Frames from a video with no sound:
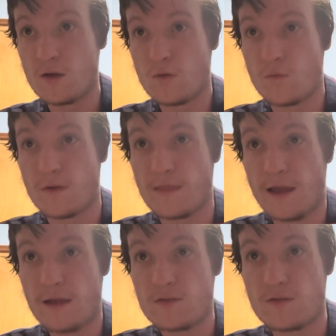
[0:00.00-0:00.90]
with
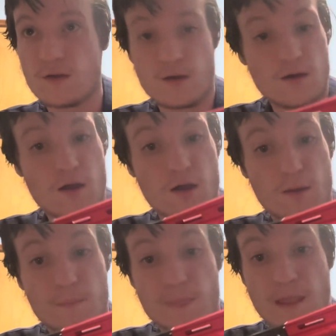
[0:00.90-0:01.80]
that,
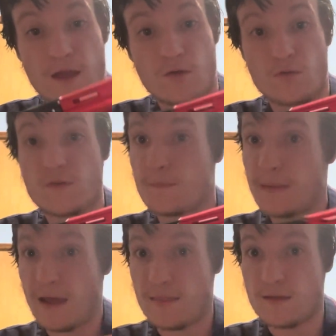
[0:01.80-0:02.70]
and also a
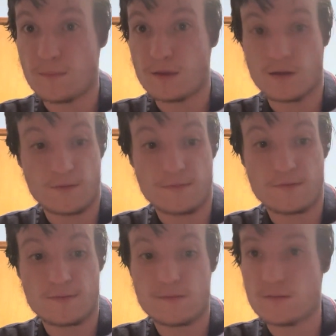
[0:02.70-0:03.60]
bad thing
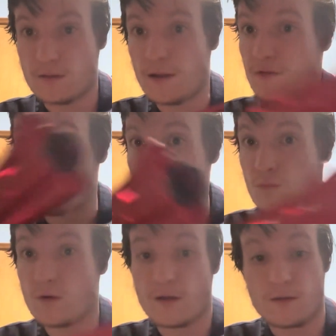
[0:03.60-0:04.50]
because that's
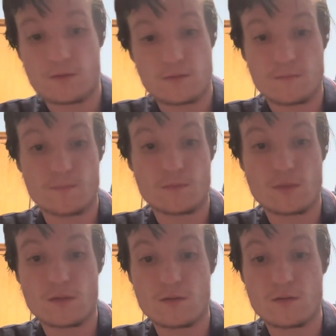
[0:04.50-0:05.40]
what it
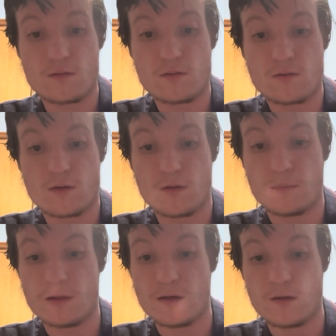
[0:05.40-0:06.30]
could
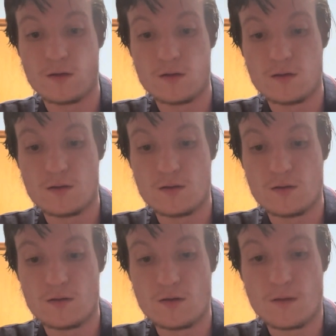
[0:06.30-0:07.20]
be.
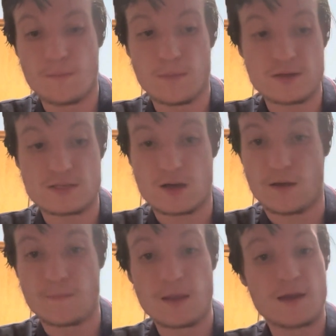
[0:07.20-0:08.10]
But
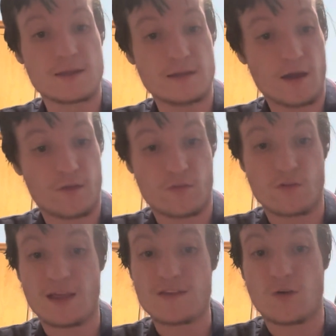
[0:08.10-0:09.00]
yeah, so
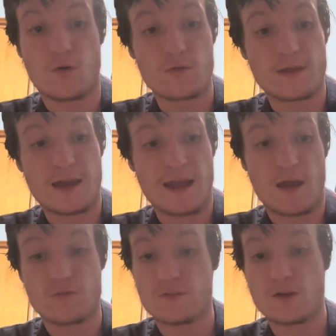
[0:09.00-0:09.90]
that's all that I
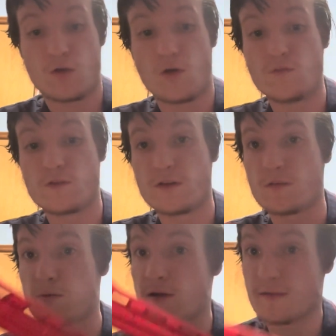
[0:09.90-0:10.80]
have to go over. It's
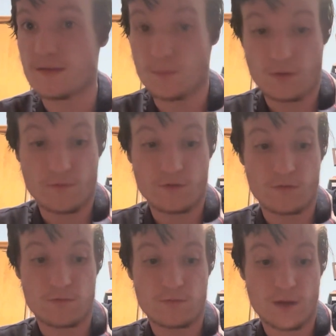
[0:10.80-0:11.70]
pretty simple. If
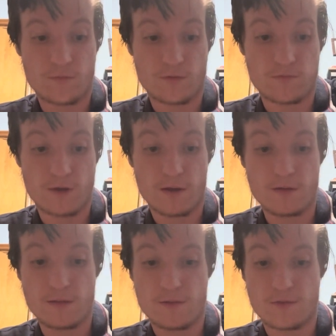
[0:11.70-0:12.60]
you've ever
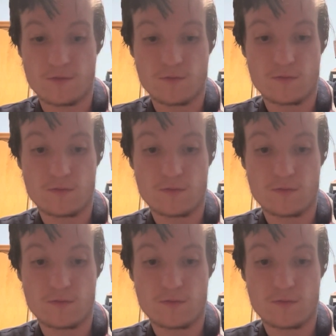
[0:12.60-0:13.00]
fired this